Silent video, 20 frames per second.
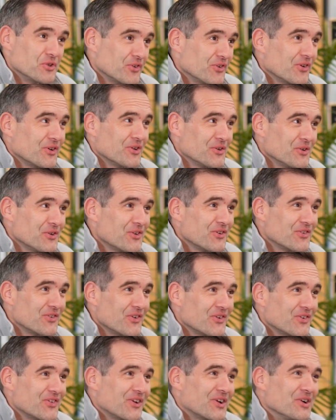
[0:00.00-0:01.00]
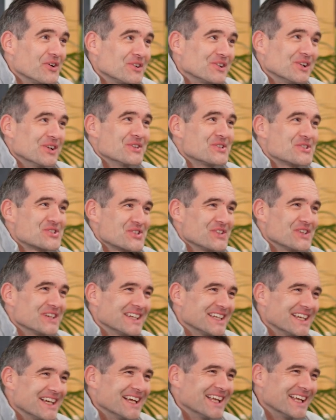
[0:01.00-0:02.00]
we discuss the best
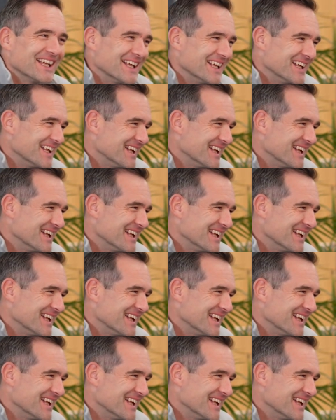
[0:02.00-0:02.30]
experiments to cut